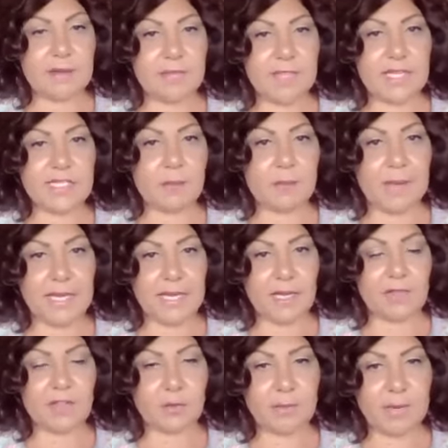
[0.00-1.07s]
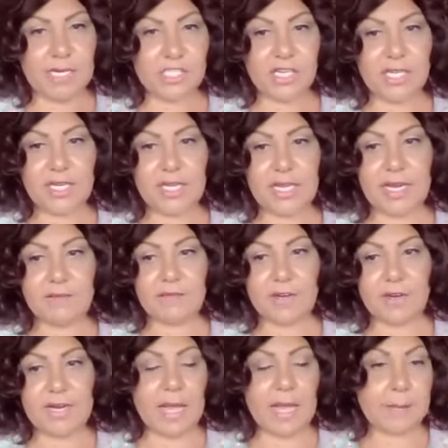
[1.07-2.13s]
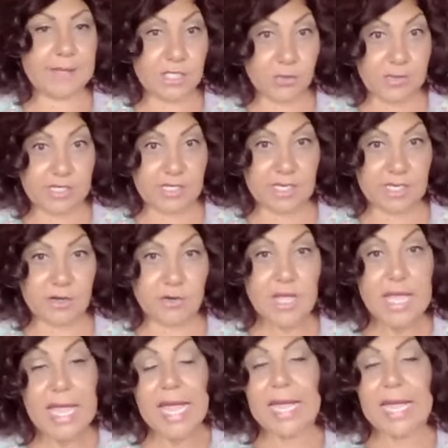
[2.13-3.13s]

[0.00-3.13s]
same thing depending on their budget, and I'm very happy doing so.